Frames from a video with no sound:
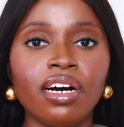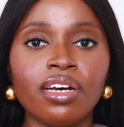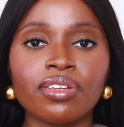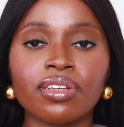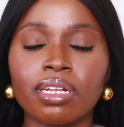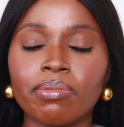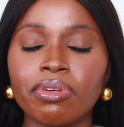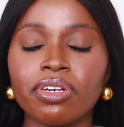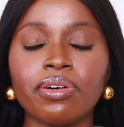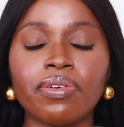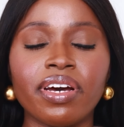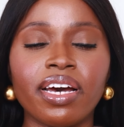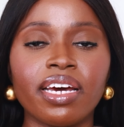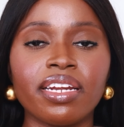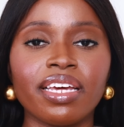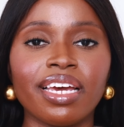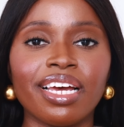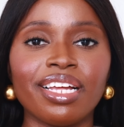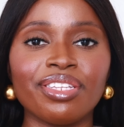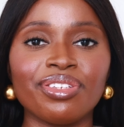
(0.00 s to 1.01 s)
So let me go
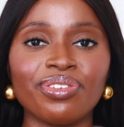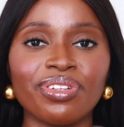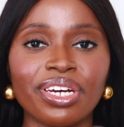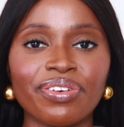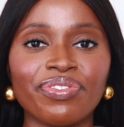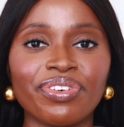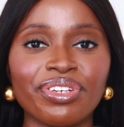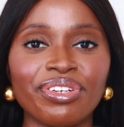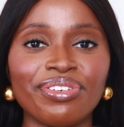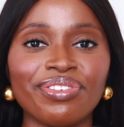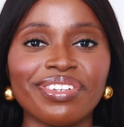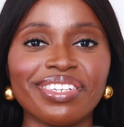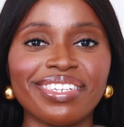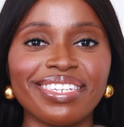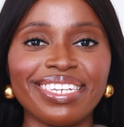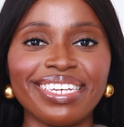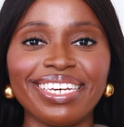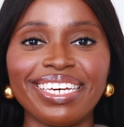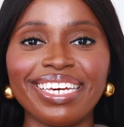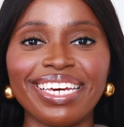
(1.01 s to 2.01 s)
ahead and do that for you to
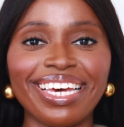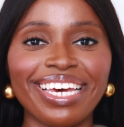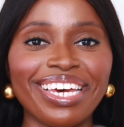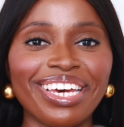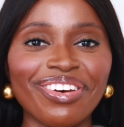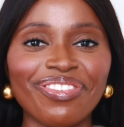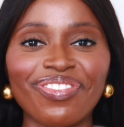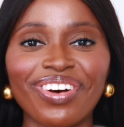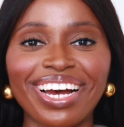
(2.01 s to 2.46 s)
see if